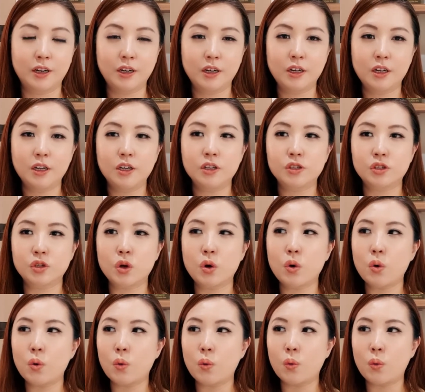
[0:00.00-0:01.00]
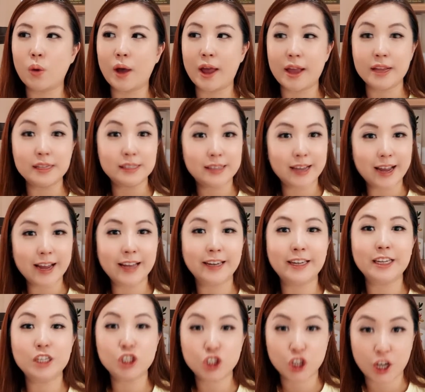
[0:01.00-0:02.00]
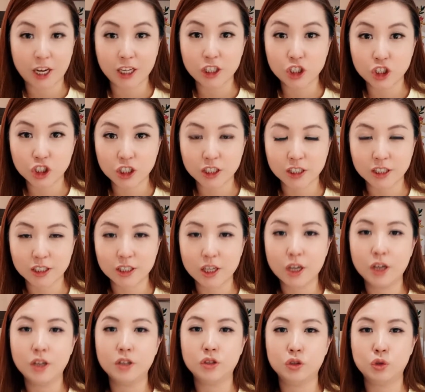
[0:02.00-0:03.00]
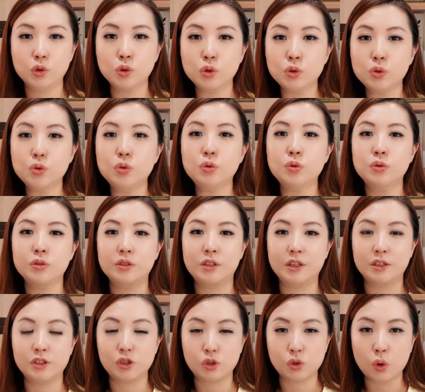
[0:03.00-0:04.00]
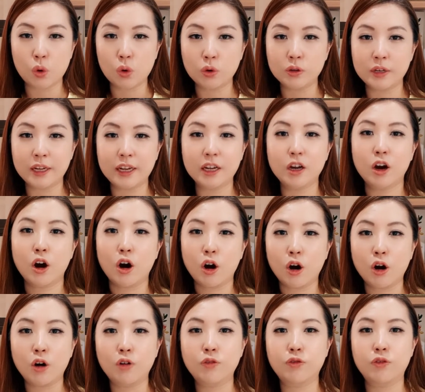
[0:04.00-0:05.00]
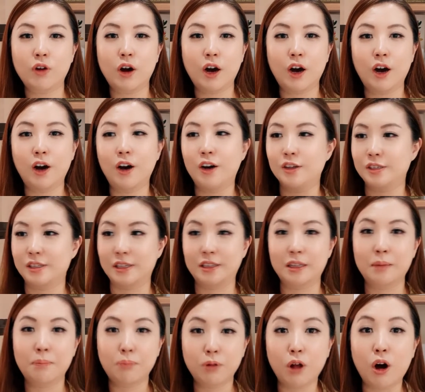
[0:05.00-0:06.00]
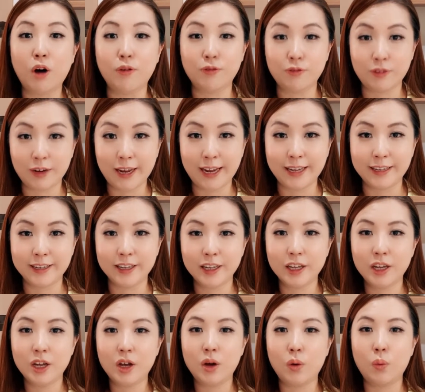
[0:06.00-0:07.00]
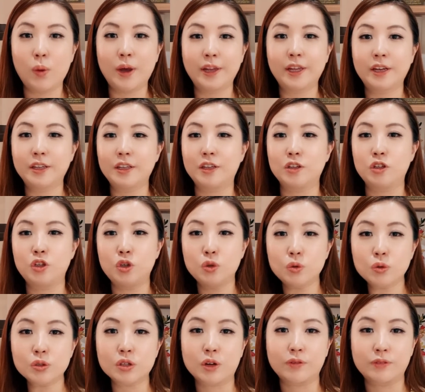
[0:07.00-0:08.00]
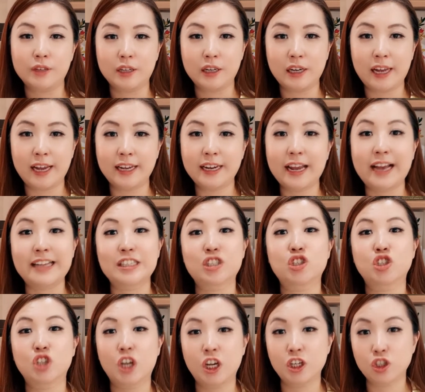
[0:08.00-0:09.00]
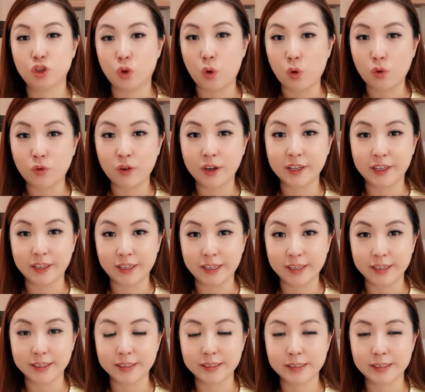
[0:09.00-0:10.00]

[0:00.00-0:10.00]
So, is there any changes to the zoning of a certain plot of land? Whether the use of the land has changed over the years?